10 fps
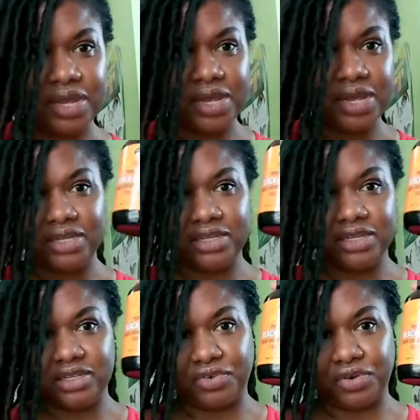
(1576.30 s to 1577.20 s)
this is
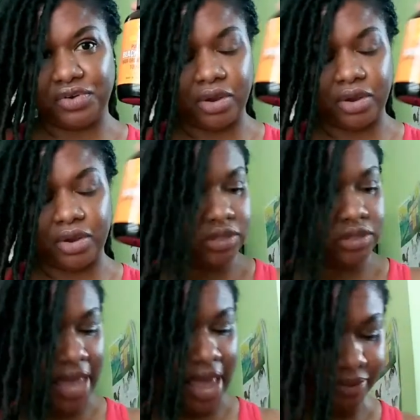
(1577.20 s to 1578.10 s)
the first product
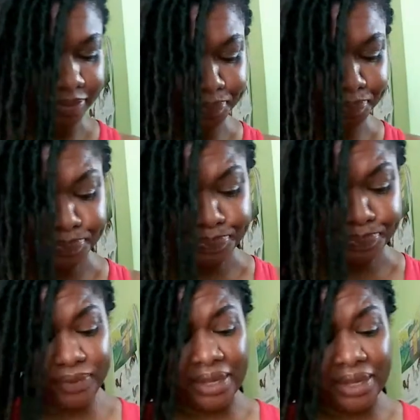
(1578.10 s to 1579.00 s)
yeah
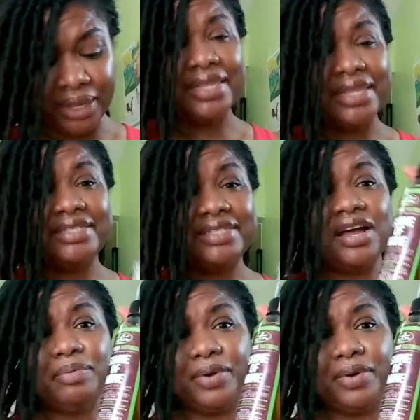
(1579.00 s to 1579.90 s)
the
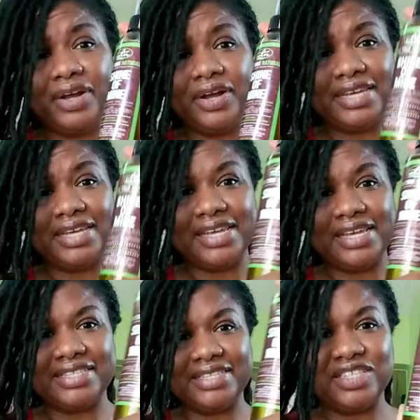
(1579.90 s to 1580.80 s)
second product is
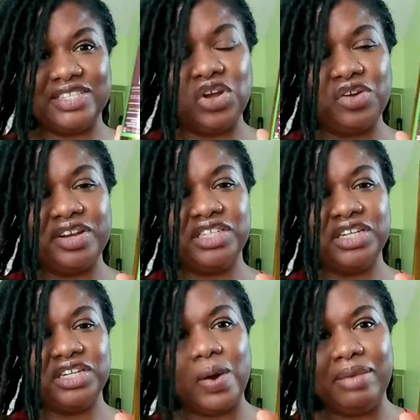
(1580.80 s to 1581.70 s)
this nourishing
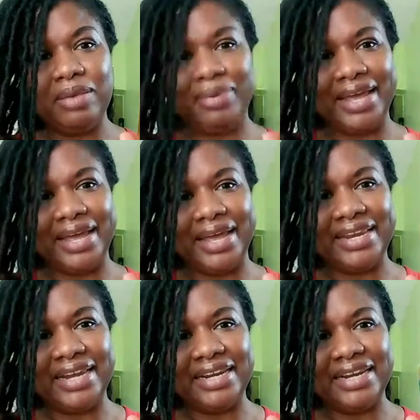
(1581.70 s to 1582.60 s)
oil blend
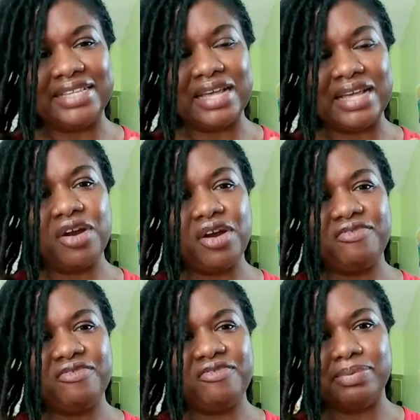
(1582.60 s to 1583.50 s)
and it's a
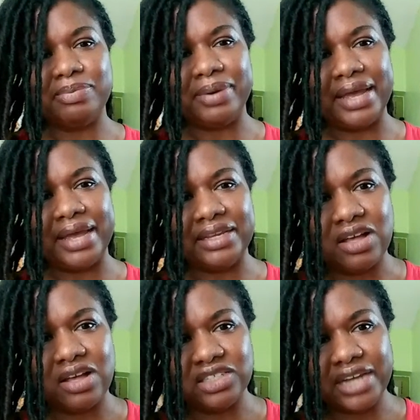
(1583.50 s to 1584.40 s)
perfect blend it's
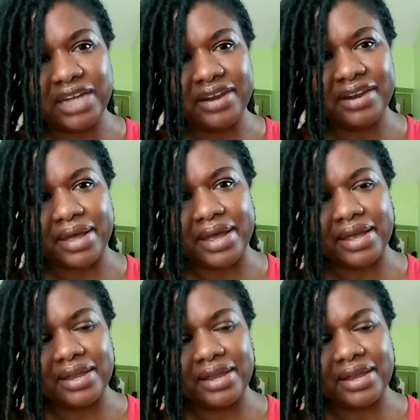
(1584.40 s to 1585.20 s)
called shine of mine